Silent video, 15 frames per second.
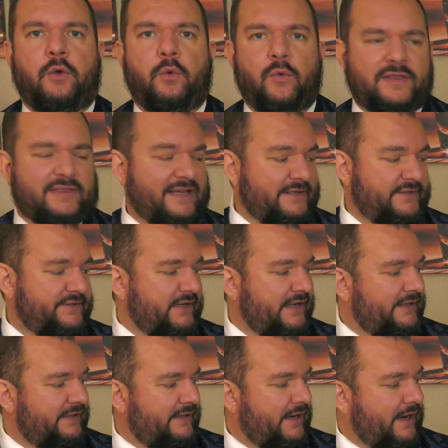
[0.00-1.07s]
With that
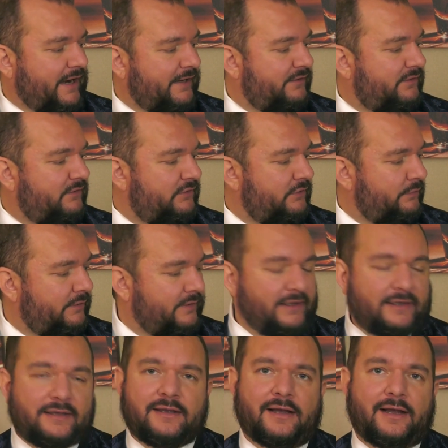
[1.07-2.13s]
said, I do
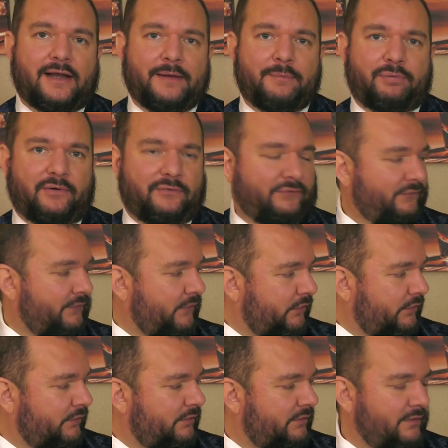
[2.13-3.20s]
think I
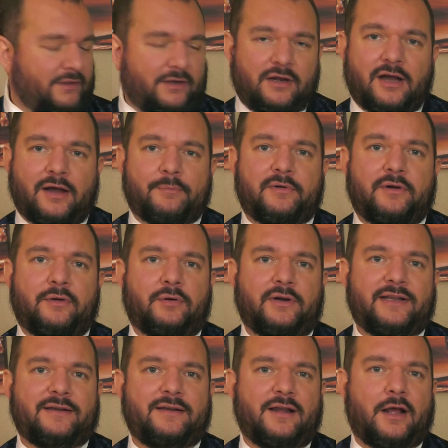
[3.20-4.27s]
prefer the Knob
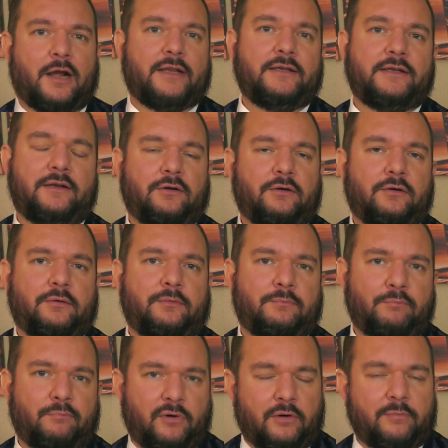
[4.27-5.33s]
Creek 9-year
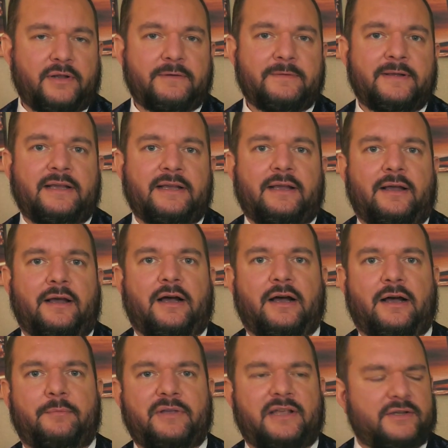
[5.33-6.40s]
bourbon
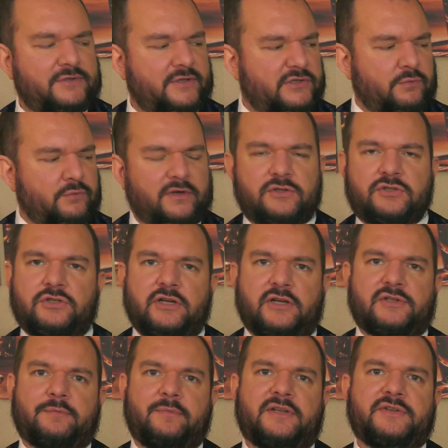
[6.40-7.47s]
because this one is
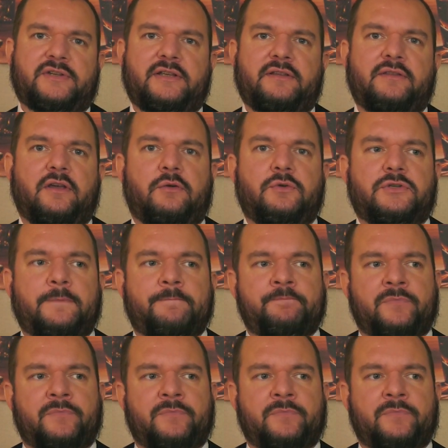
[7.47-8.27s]
just missing those